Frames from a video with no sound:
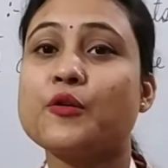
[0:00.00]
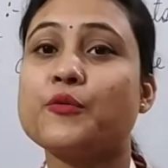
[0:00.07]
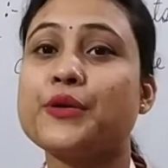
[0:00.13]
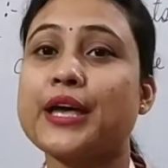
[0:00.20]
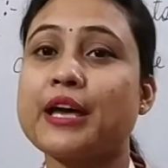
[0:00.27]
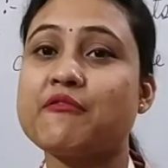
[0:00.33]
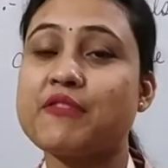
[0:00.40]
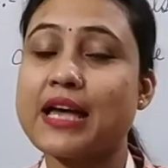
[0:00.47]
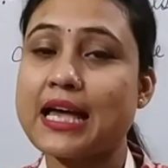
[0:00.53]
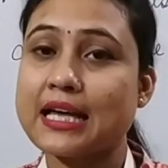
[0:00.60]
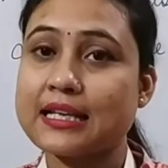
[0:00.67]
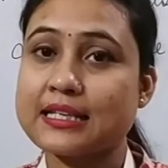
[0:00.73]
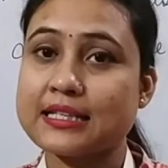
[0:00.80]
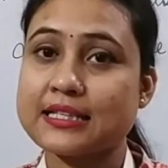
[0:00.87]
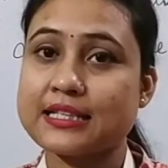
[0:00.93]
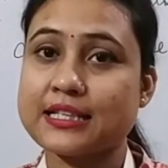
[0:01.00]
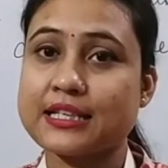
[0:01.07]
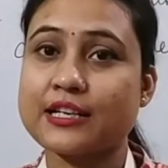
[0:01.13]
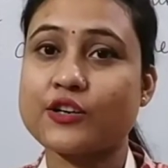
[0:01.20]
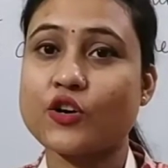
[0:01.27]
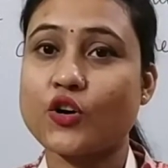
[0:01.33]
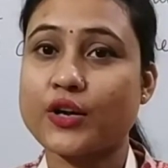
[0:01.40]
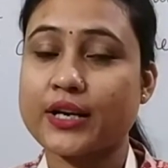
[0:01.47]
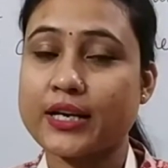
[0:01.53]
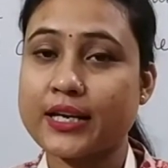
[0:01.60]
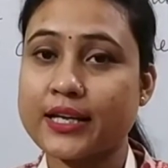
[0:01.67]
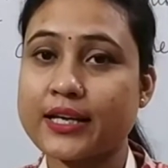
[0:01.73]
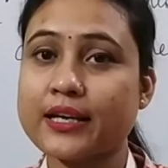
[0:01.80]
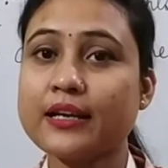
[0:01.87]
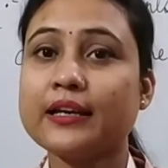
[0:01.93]
We have added here
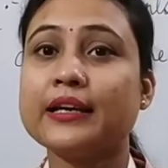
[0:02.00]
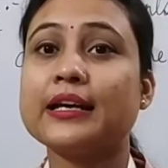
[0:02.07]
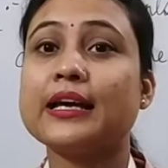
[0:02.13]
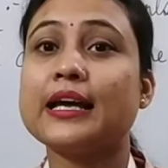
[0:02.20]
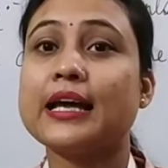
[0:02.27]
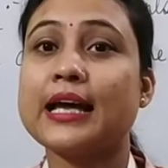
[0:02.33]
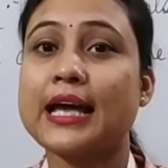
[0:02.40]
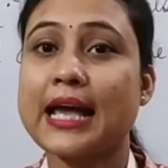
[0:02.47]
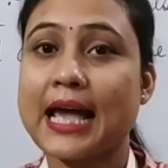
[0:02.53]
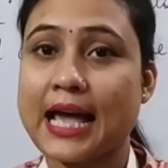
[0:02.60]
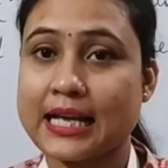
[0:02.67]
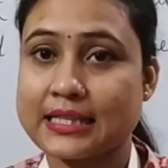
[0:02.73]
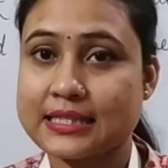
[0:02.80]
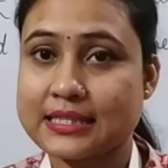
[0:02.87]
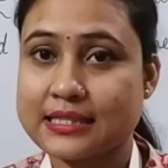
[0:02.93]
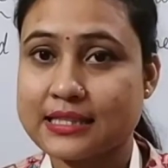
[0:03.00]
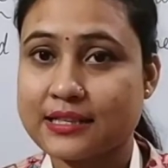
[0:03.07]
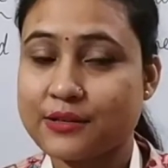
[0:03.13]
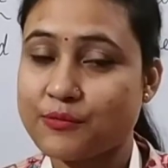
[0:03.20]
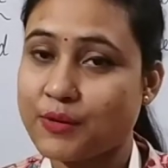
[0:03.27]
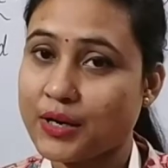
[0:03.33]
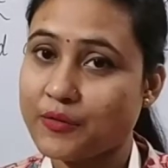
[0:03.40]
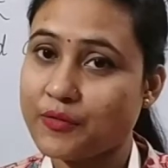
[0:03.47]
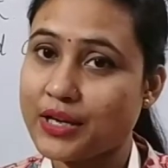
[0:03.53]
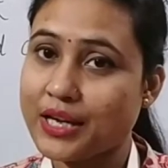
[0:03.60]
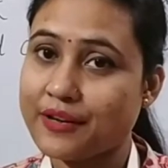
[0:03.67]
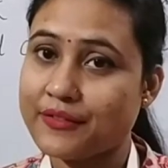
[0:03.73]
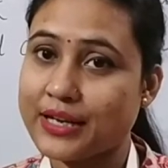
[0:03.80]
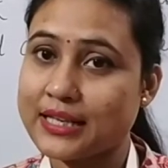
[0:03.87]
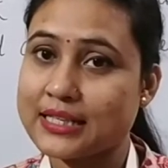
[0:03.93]
only s. What we
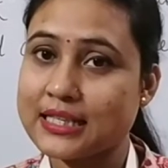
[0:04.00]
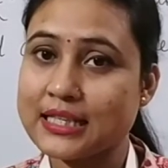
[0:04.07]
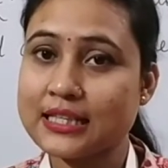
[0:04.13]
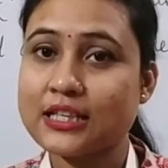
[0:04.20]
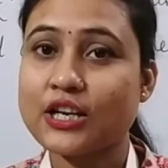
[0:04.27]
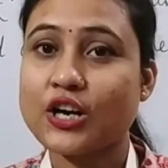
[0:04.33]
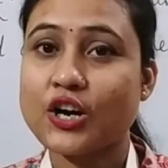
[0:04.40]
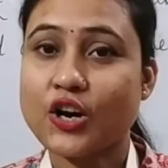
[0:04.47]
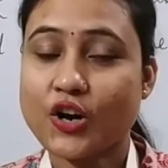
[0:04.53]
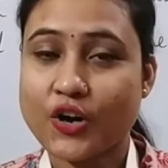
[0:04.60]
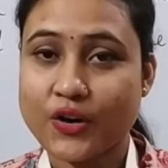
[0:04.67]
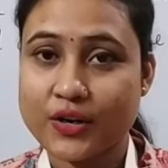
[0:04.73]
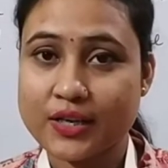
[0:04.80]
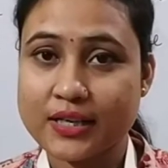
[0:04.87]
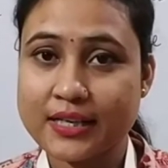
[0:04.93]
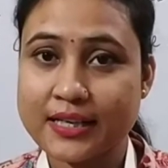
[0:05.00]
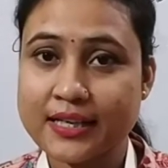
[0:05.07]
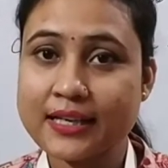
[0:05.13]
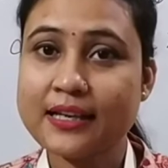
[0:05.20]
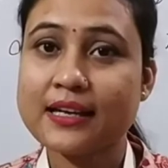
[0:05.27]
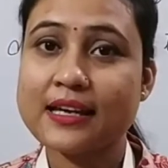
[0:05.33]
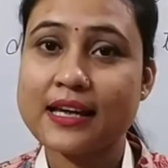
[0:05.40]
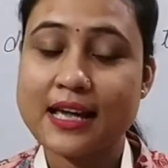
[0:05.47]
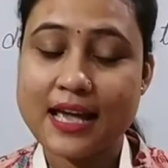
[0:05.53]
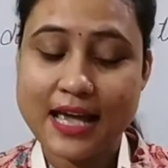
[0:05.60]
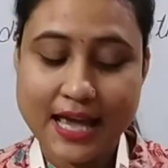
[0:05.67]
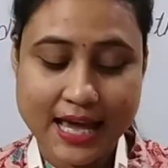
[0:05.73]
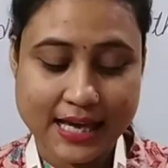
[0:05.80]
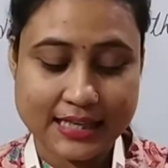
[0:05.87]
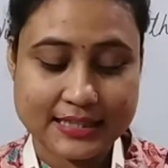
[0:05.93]
have added? Only
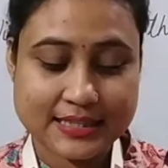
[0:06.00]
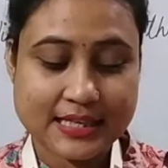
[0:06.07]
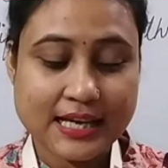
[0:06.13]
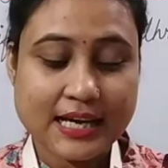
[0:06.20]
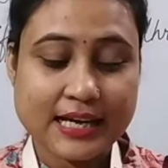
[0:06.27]
s.